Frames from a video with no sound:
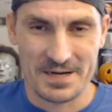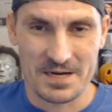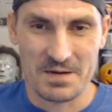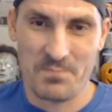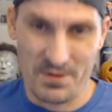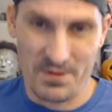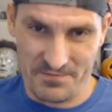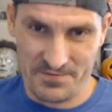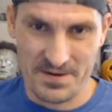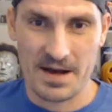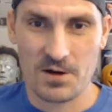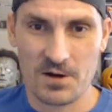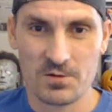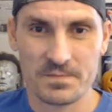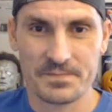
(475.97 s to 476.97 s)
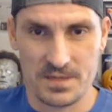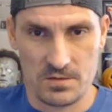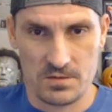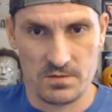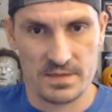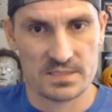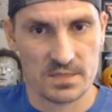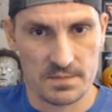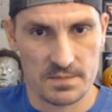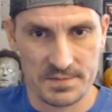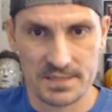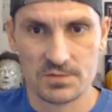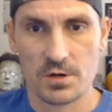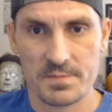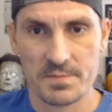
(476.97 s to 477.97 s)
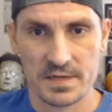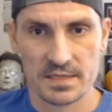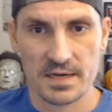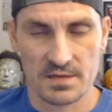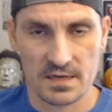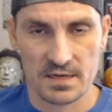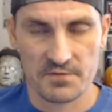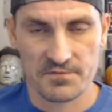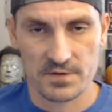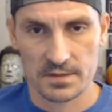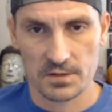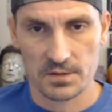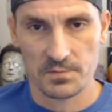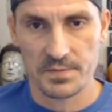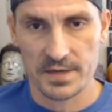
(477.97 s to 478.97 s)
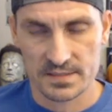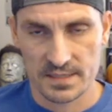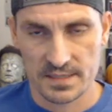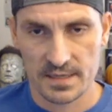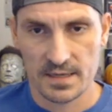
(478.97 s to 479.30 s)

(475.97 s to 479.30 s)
But for now, it's going to be dormant, I think, for a little bit.